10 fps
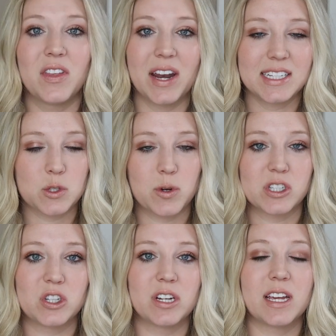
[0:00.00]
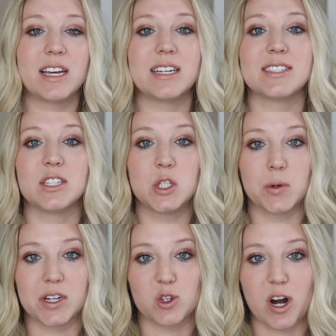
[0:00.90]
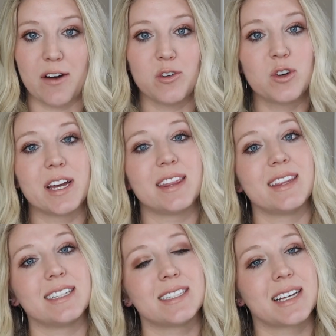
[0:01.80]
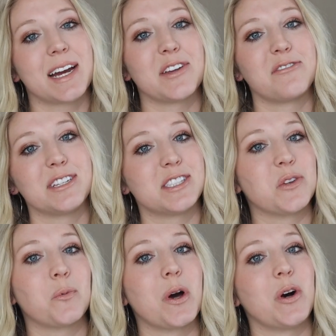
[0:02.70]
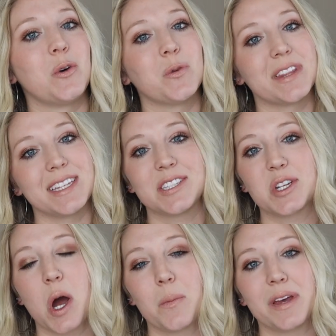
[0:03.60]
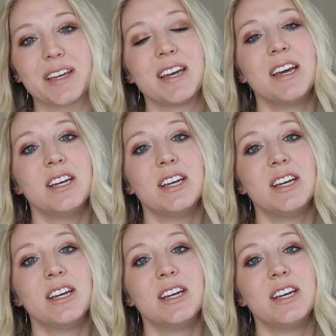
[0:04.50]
The next question is Do I travel? And this kind of fits in well with this topic.